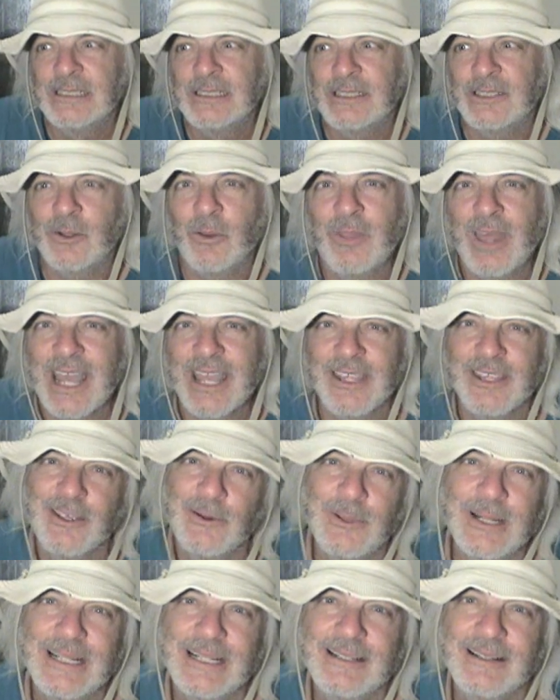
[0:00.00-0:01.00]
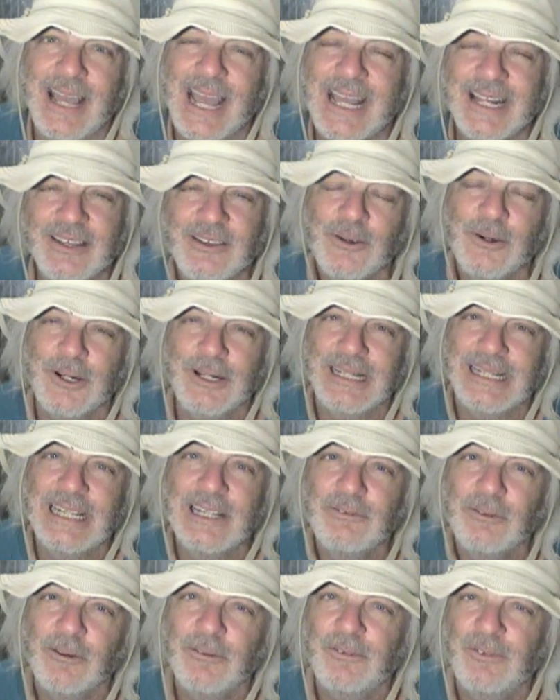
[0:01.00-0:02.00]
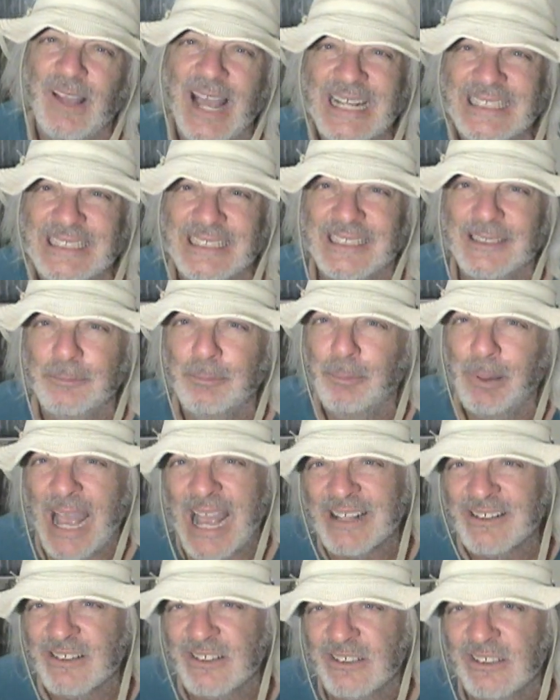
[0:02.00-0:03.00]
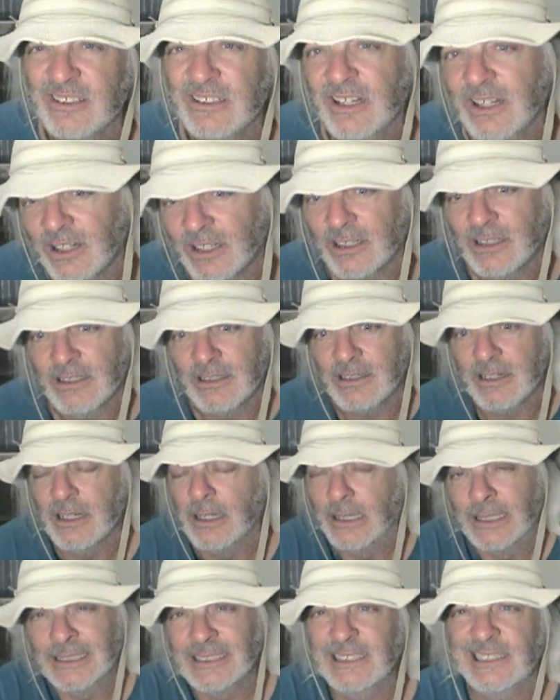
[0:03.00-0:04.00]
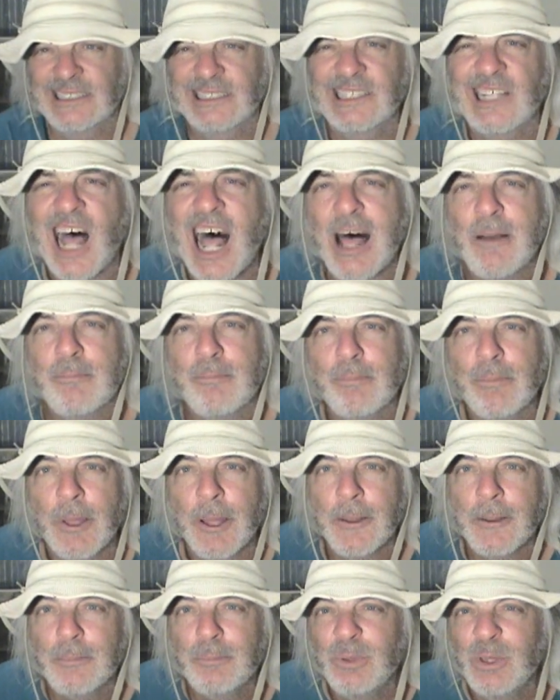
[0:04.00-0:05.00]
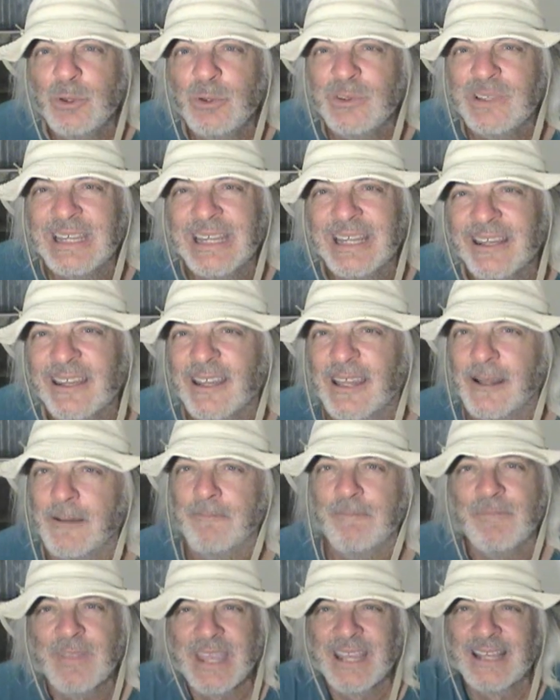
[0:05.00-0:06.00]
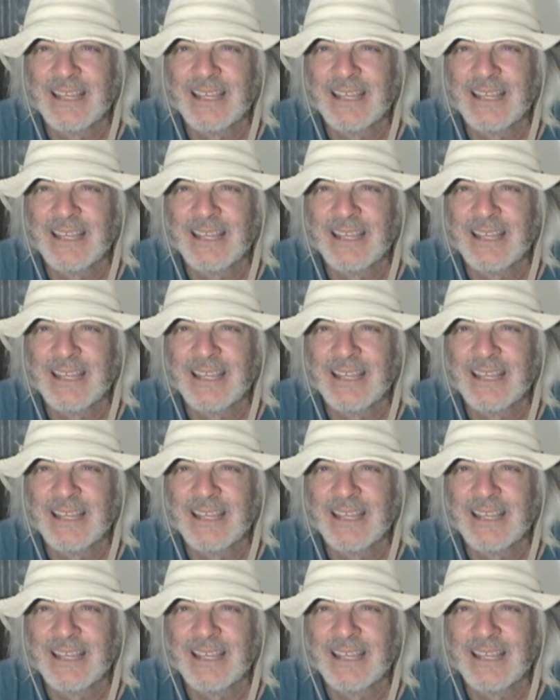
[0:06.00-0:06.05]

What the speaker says: so that you and your evil fascist bastard cult stop abusing them?